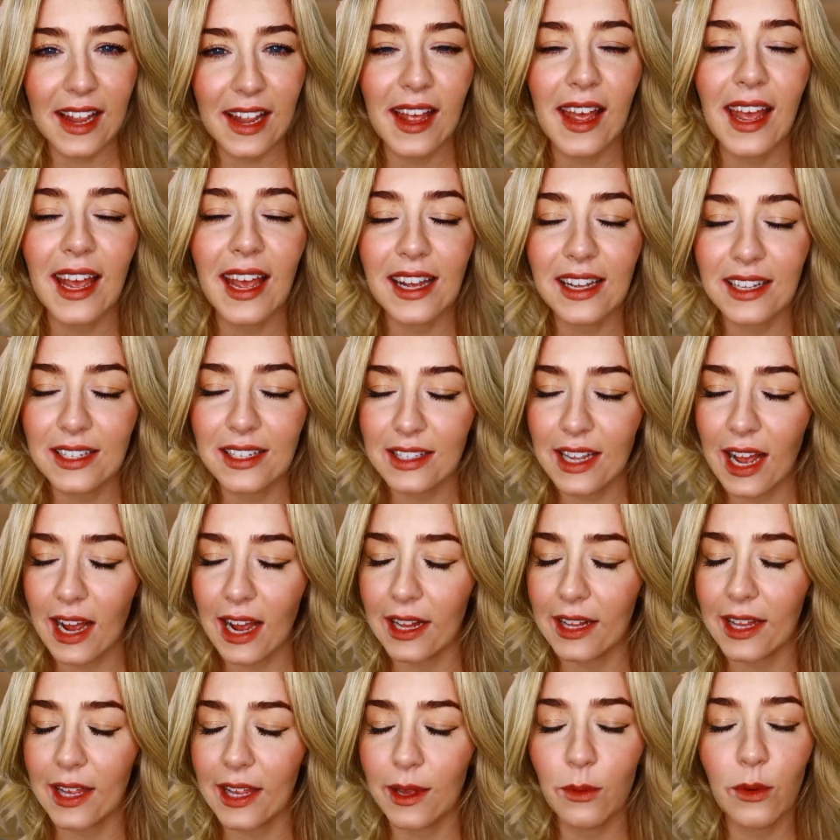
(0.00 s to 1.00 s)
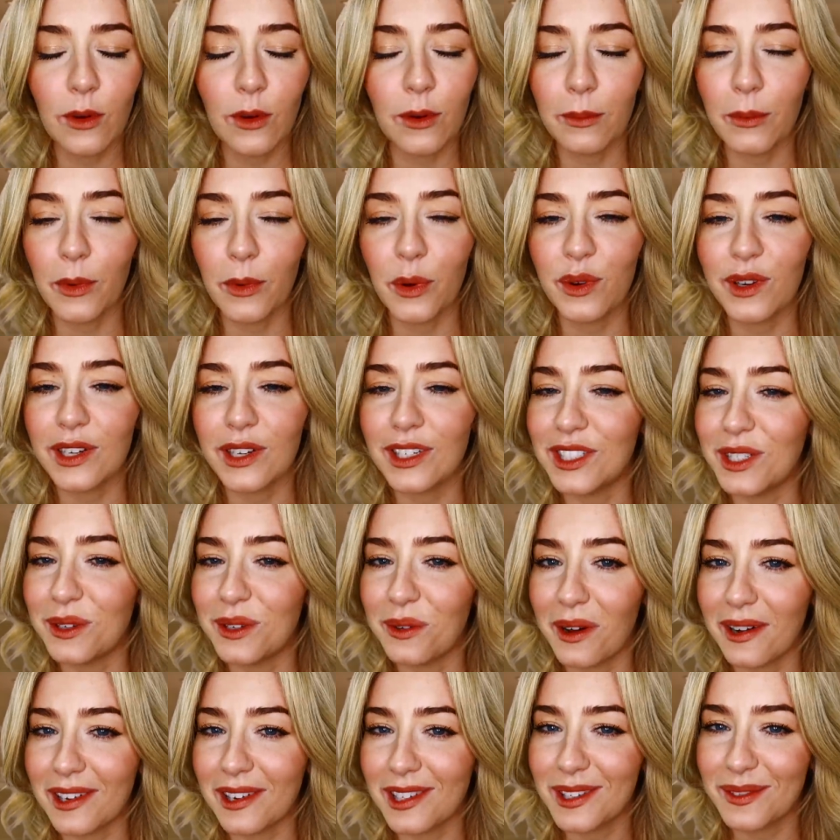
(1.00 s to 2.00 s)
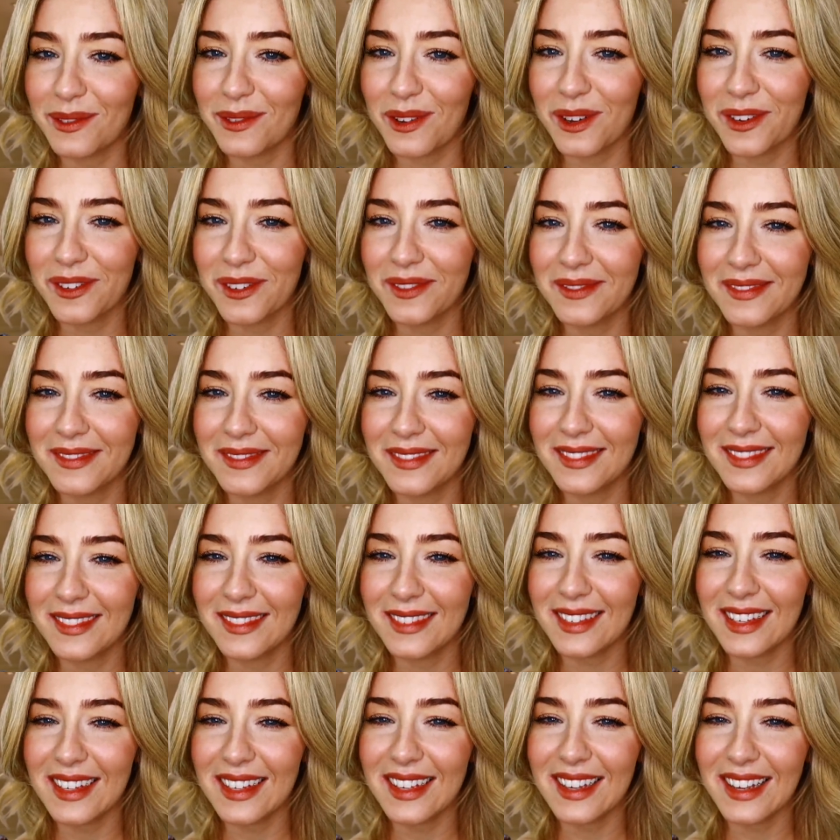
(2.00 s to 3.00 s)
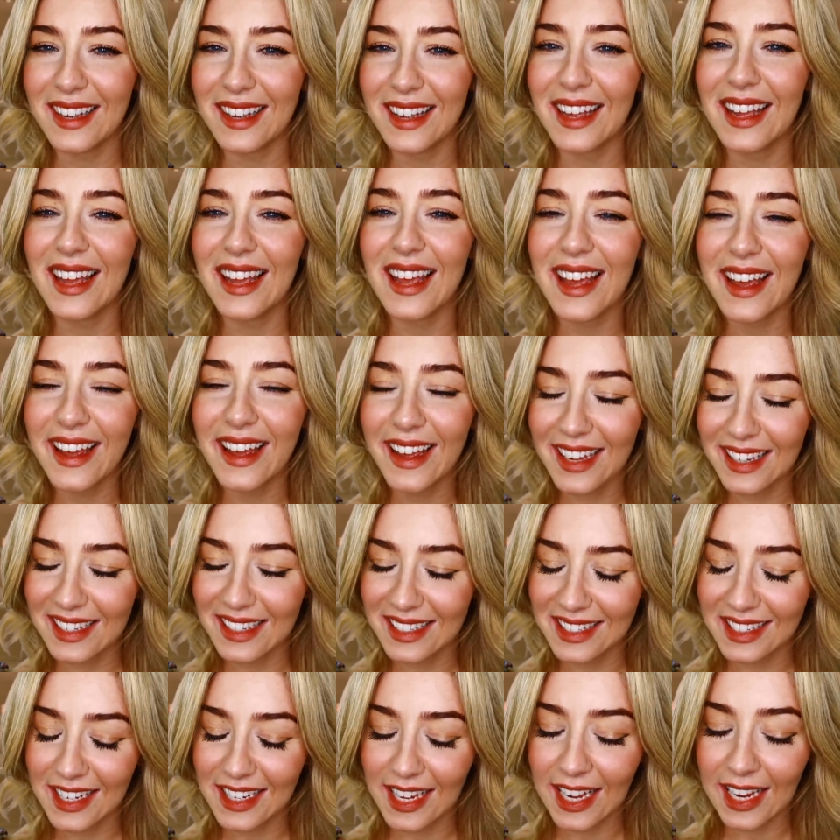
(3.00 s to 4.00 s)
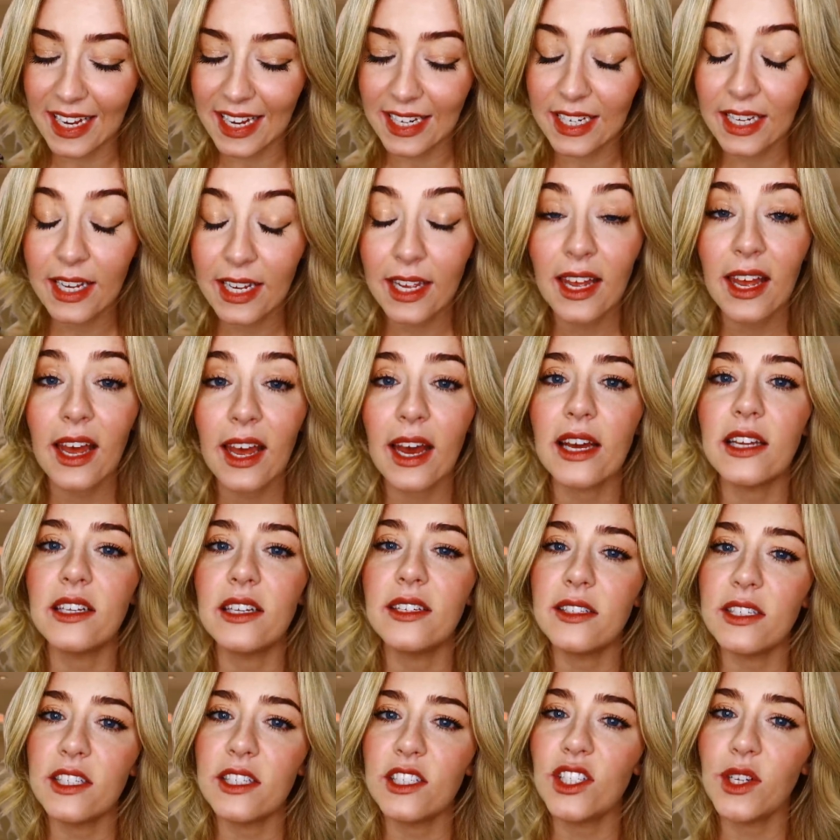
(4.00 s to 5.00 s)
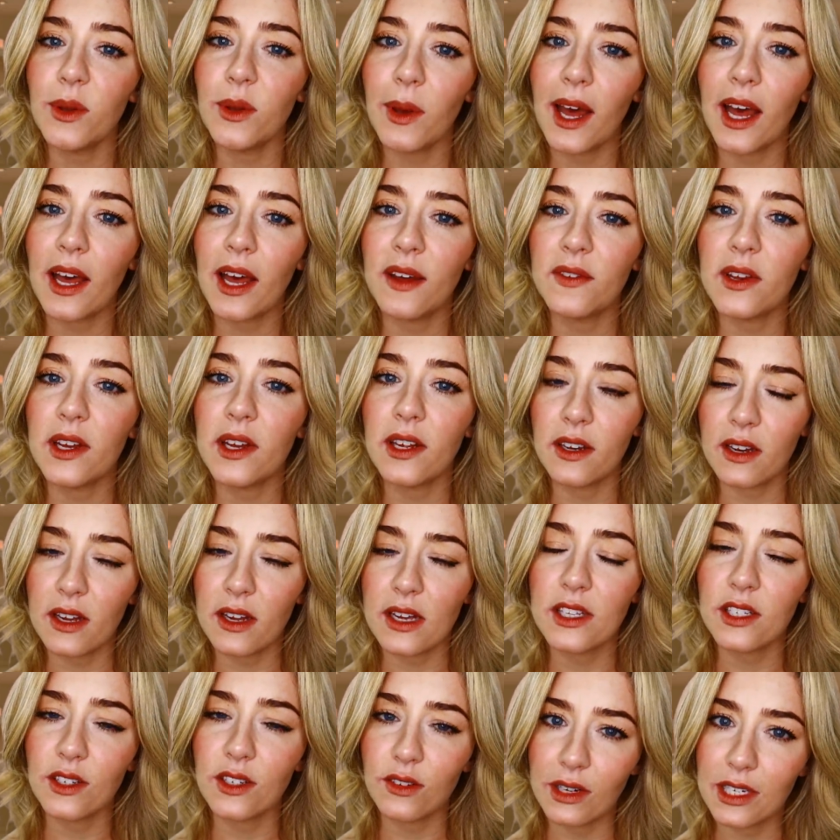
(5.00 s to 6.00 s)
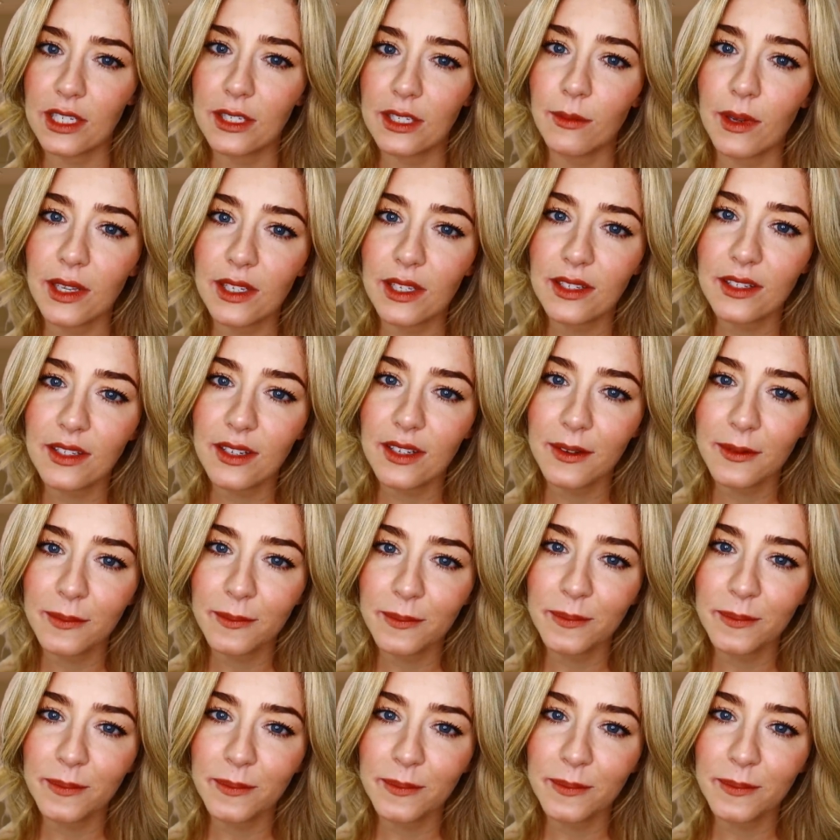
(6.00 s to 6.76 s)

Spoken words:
Exactly, what more could you ask for? Indeed. And did you have a nice Christmas?